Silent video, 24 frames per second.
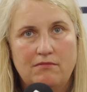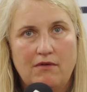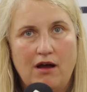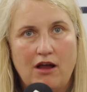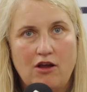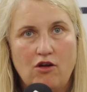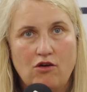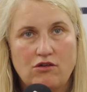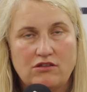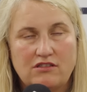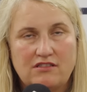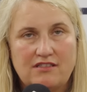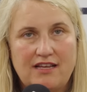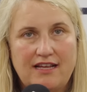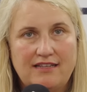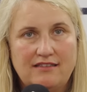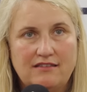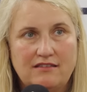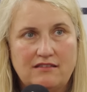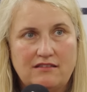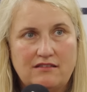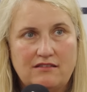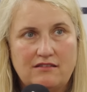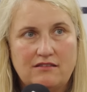I got a
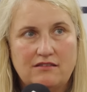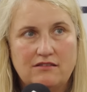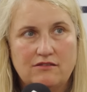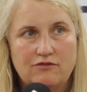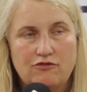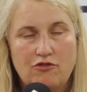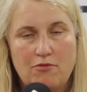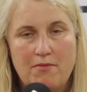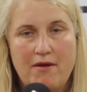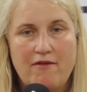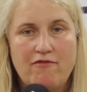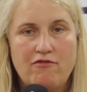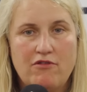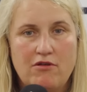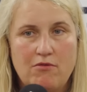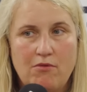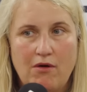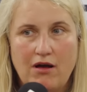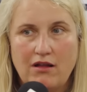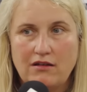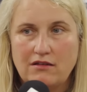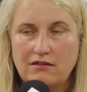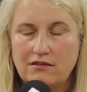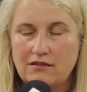sense from
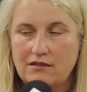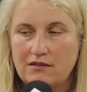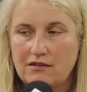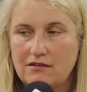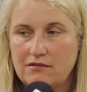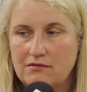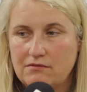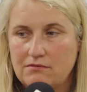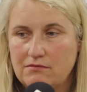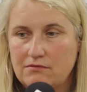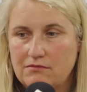everyone that